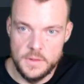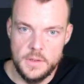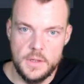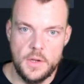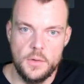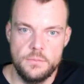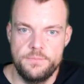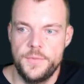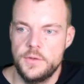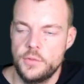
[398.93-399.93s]
you know,
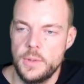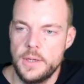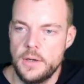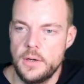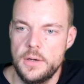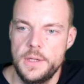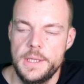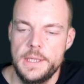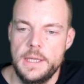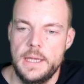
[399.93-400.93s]
the Twitter
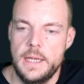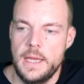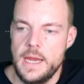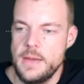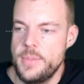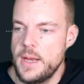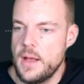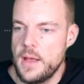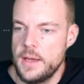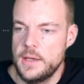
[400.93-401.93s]
uh,
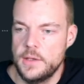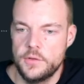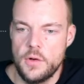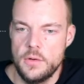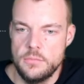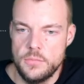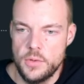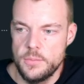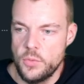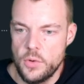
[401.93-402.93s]
API has gotten
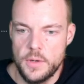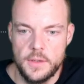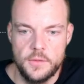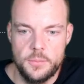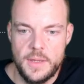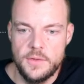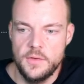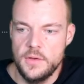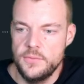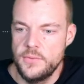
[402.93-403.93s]
more and more
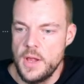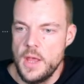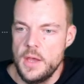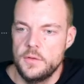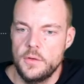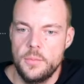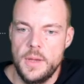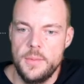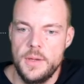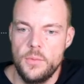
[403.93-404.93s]
expensive. So
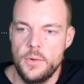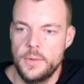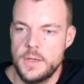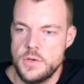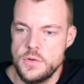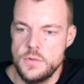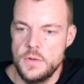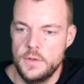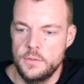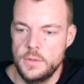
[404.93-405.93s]
maybe what we can do
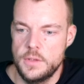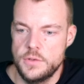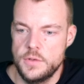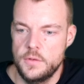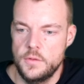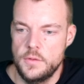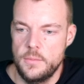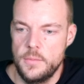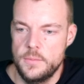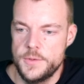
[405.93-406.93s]
is we can just
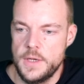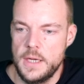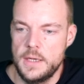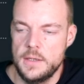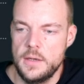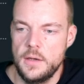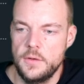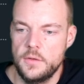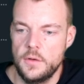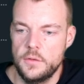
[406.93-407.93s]
take a
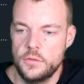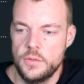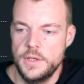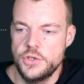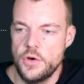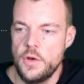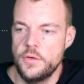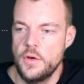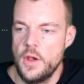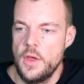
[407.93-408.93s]
nice
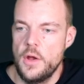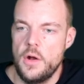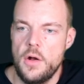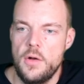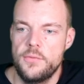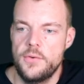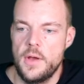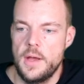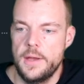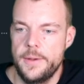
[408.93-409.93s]
screenshot of
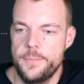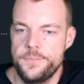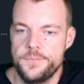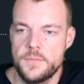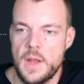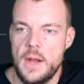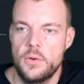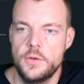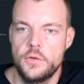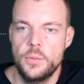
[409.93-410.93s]
um,
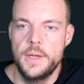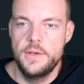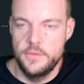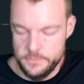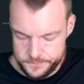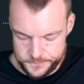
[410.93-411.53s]
our tweet.